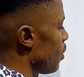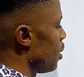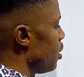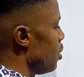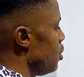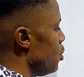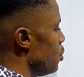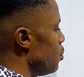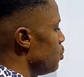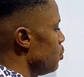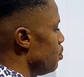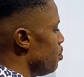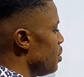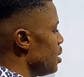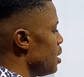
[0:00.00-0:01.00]
u
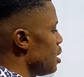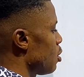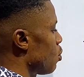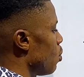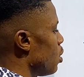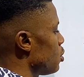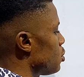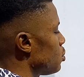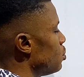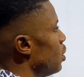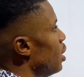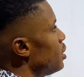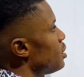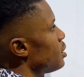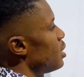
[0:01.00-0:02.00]
be equal to
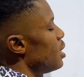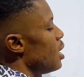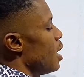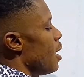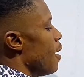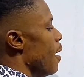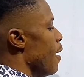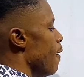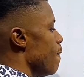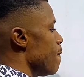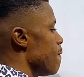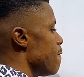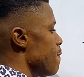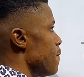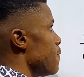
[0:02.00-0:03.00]
what?
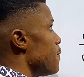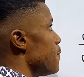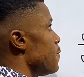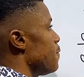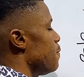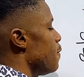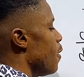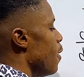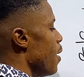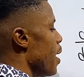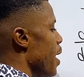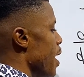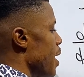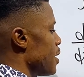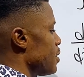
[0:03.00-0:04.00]

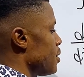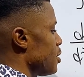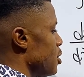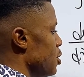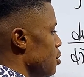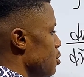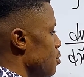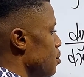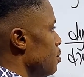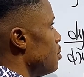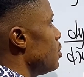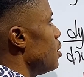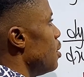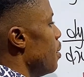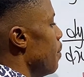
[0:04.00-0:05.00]
4x cubed
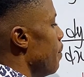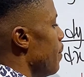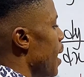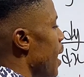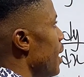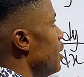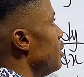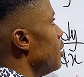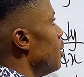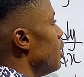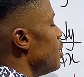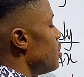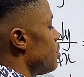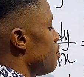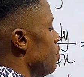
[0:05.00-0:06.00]

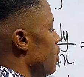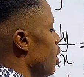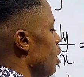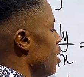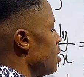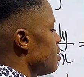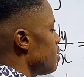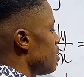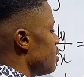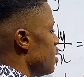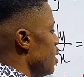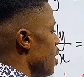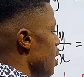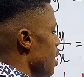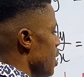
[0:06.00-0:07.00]
minus plus
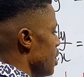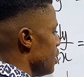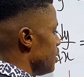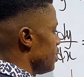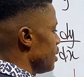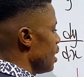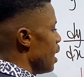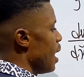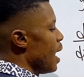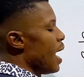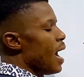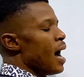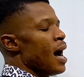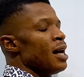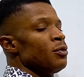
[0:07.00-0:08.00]
8.
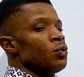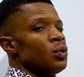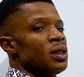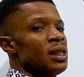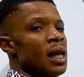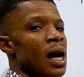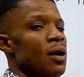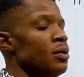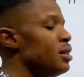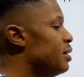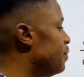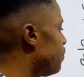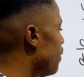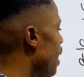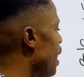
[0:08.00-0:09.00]
And we now
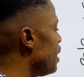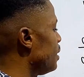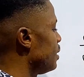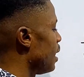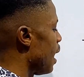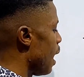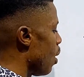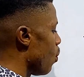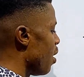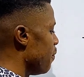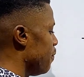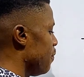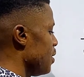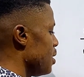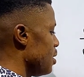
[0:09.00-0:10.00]
define our
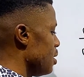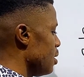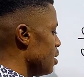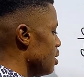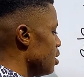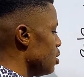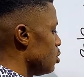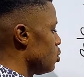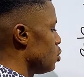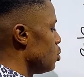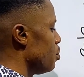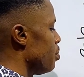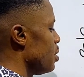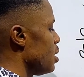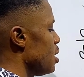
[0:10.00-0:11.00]
v to
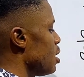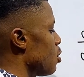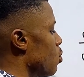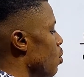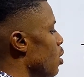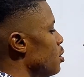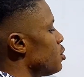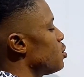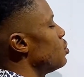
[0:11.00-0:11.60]
be equal to